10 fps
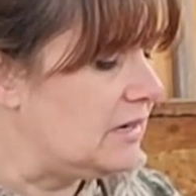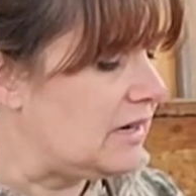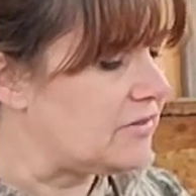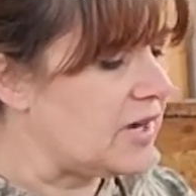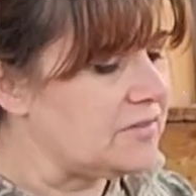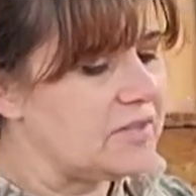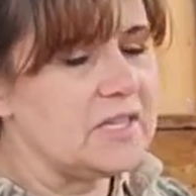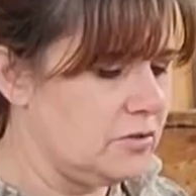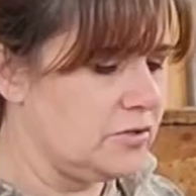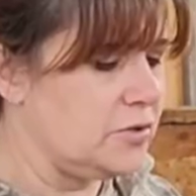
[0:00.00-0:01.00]
I've got
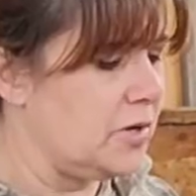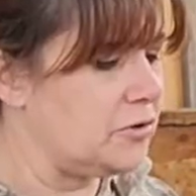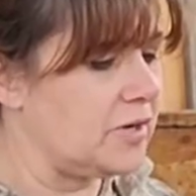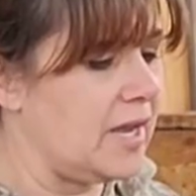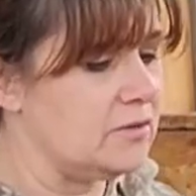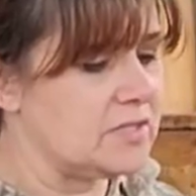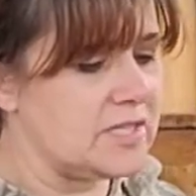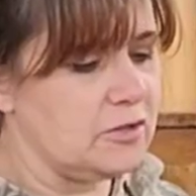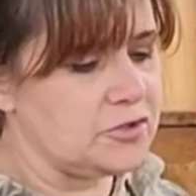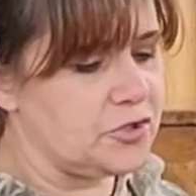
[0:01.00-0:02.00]
the 200 count
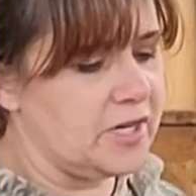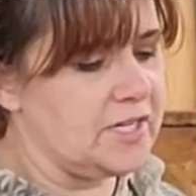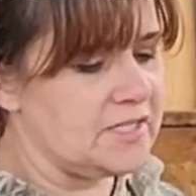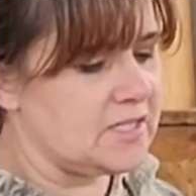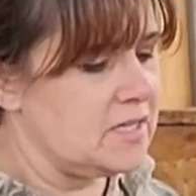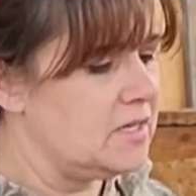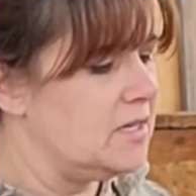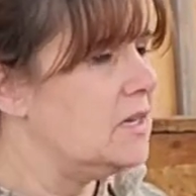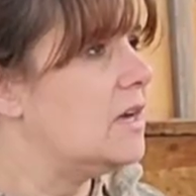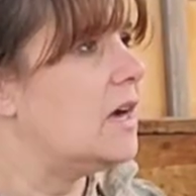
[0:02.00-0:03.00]
cell trays.
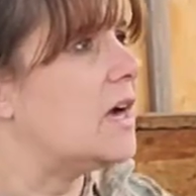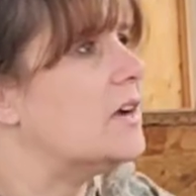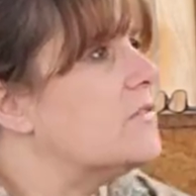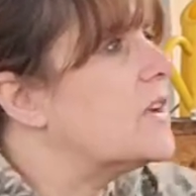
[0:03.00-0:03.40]
I've